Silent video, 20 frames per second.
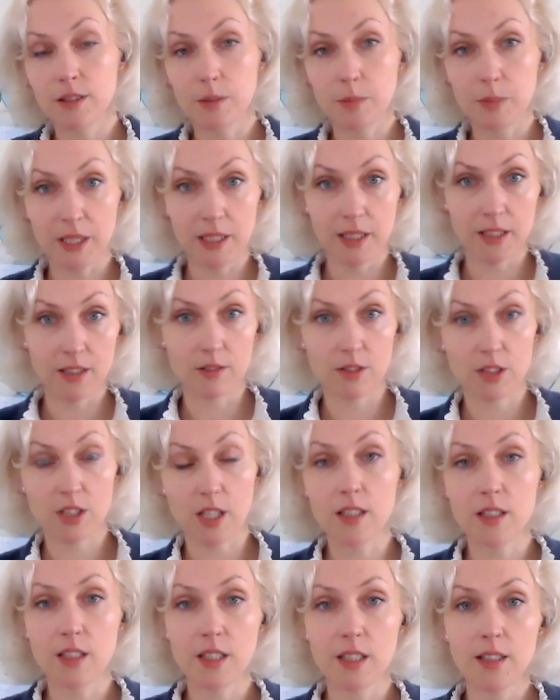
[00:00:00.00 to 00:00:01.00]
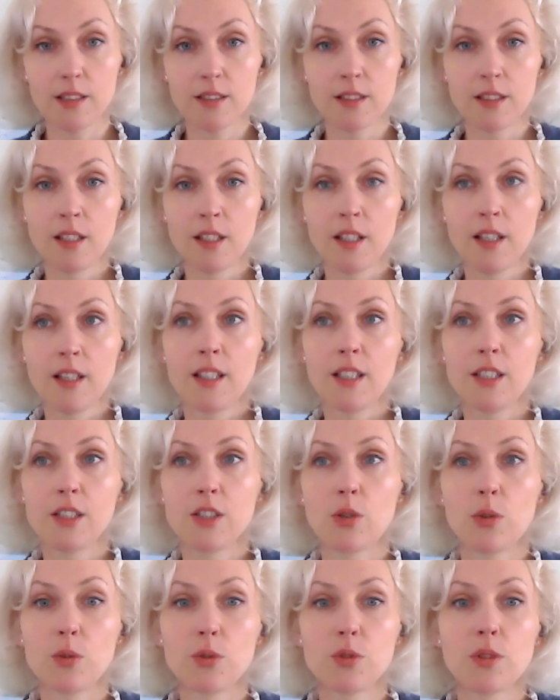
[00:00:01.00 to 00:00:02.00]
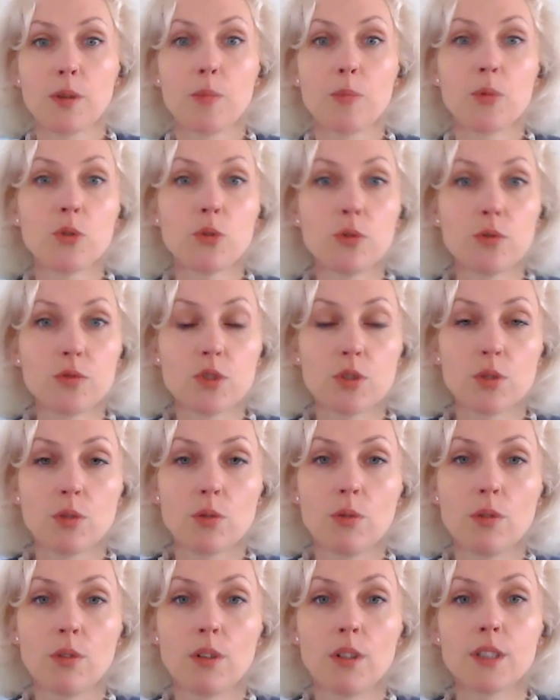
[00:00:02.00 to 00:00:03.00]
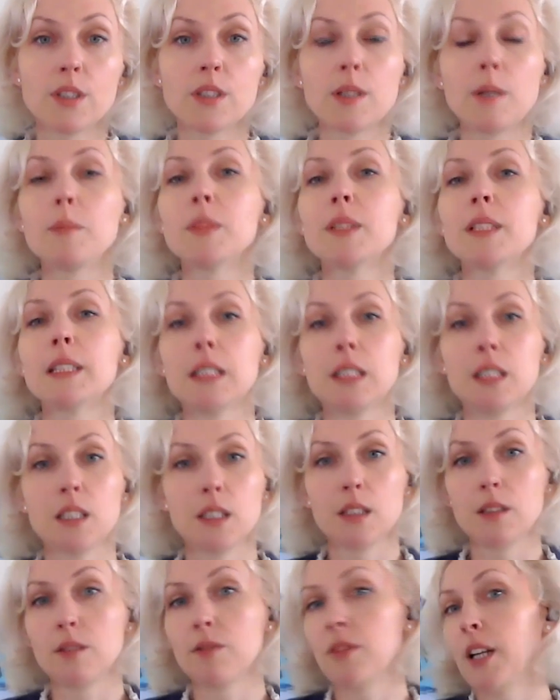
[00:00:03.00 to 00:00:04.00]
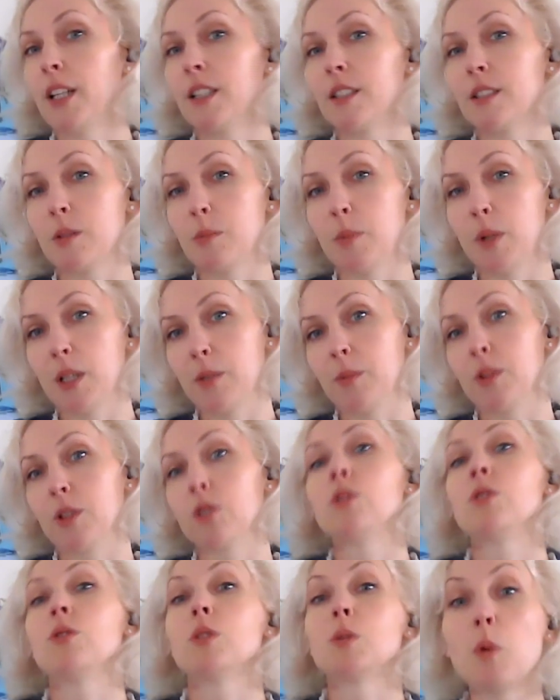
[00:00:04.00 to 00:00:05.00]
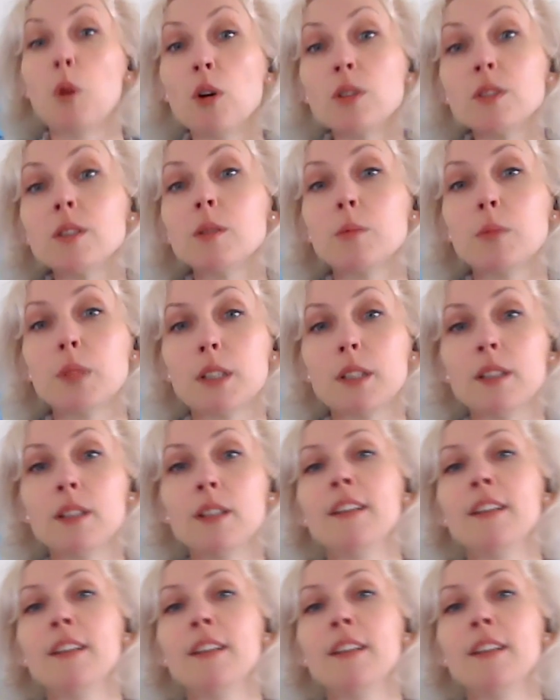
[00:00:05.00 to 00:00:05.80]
Depending on settings, it's auto-approved, or somebody in finance department who's responsible